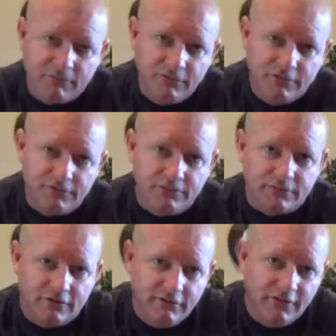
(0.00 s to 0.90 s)
woods with
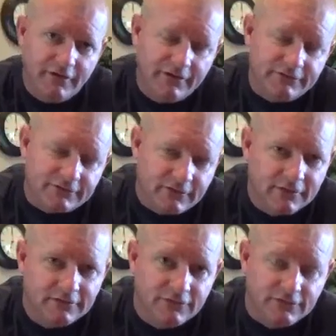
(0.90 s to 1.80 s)
the dust,
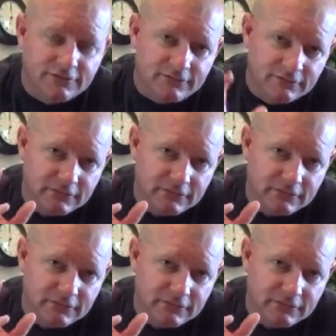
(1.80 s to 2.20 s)
and just